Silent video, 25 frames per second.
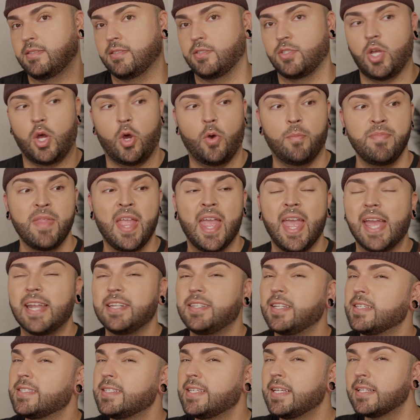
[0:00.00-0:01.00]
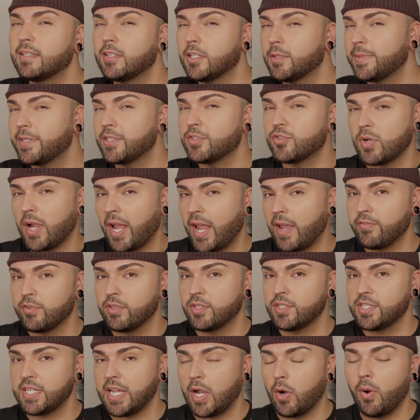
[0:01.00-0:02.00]
So it does get a little bit dry after
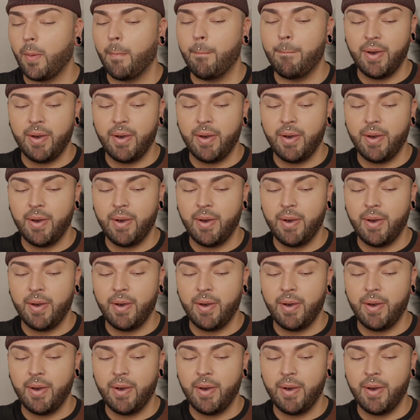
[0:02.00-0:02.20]
the shower,